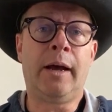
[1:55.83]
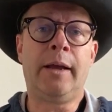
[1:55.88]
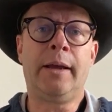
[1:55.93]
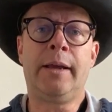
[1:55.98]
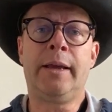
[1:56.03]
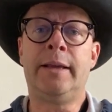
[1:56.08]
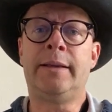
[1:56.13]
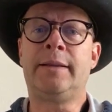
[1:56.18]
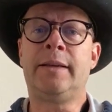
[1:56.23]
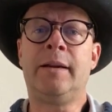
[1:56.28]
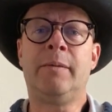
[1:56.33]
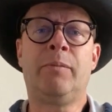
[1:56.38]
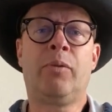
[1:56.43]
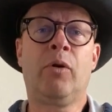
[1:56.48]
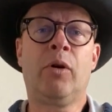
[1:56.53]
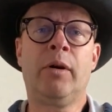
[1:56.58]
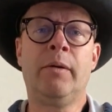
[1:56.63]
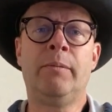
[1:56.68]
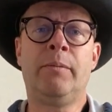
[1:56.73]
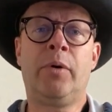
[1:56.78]
It's an
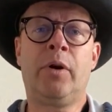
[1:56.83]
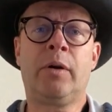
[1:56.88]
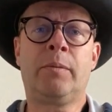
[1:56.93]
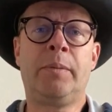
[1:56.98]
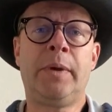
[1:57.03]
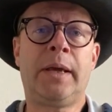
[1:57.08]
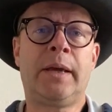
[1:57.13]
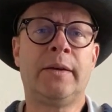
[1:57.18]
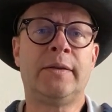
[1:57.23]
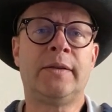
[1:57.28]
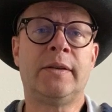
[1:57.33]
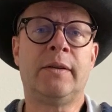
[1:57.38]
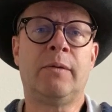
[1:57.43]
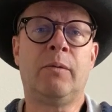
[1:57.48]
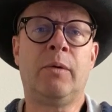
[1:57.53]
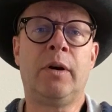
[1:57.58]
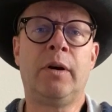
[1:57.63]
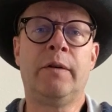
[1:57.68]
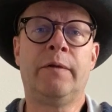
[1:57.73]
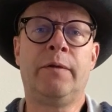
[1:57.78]
important book because of the
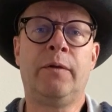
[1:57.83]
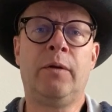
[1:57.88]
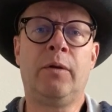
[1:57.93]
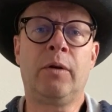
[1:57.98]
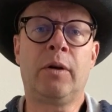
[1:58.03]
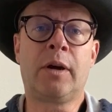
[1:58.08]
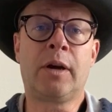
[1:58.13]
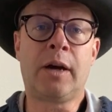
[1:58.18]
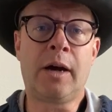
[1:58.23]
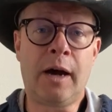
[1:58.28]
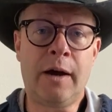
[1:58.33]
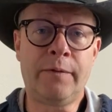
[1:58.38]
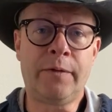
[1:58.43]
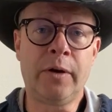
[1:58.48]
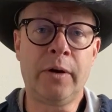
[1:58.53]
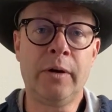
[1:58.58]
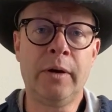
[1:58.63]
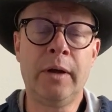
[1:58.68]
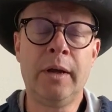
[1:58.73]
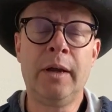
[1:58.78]
wonderful
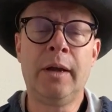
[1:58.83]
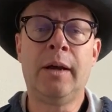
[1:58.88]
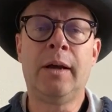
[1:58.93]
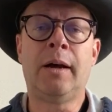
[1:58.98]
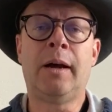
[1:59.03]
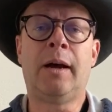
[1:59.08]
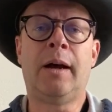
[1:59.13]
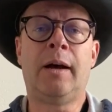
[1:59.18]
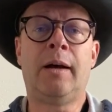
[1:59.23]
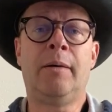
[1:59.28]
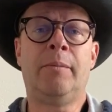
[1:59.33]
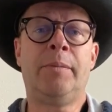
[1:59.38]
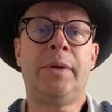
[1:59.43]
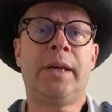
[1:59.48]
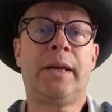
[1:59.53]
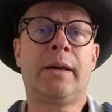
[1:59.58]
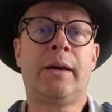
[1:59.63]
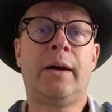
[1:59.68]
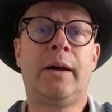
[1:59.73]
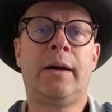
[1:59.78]
cover,
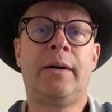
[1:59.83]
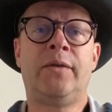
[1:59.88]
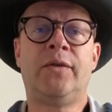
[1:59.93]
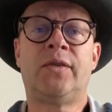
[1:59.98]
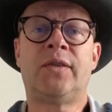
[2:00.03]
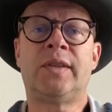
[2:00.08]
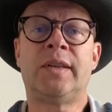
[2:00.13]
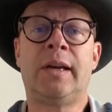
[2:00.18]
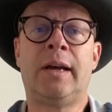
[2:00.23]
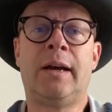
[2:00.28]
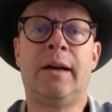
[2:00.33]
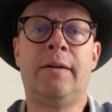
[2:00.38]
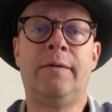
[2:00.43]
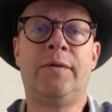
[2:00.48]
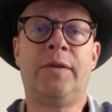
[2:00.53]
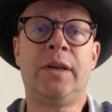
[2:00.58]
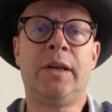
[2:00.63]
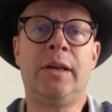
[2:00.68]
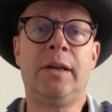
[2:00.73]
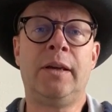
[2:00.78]
because
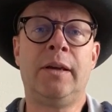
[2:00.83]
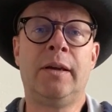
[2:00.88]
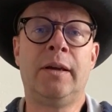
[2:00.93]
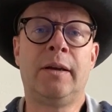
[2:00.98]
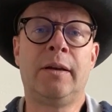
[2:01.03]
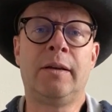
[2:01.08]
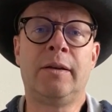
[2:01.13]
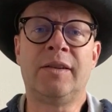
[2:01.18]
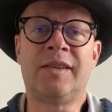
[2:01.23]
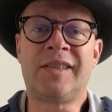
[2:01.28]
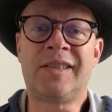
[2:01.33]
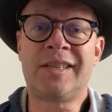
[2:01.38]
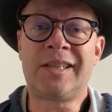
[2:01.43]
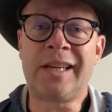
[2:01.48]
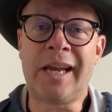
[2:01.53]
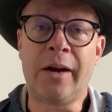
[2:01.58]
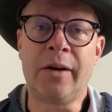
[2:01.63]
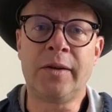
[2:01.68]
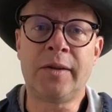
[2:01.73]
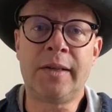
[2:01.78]
of the
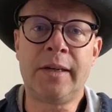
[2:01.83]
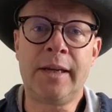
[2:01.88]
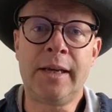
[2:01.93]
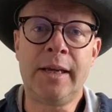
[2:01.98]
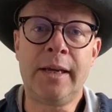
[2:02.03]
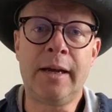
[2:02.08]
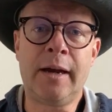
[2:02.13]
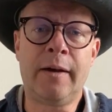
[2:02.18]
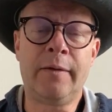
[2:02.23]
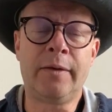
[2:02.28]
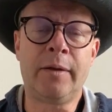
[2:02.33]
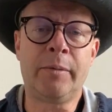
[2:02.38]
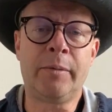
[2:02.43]
scarcity of the